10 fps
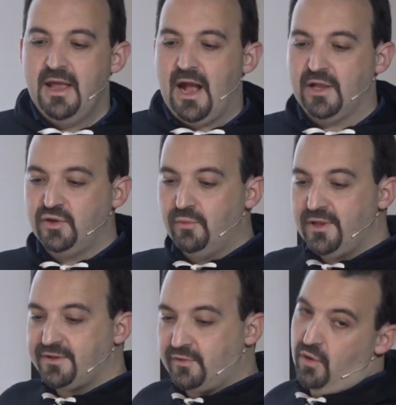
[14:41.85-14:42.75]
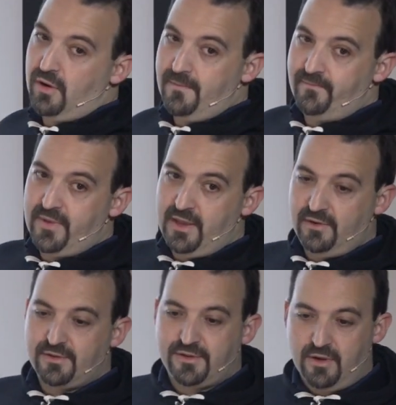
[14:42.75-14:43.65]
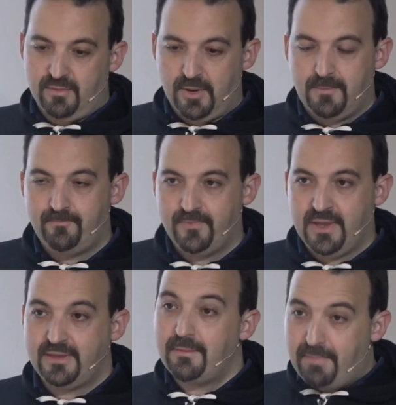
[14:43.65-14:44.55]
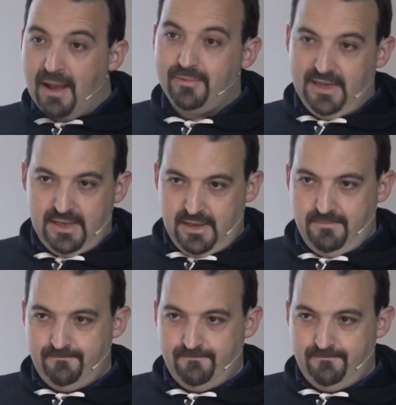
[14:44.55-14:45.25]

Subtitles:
and you will store in your server the public key.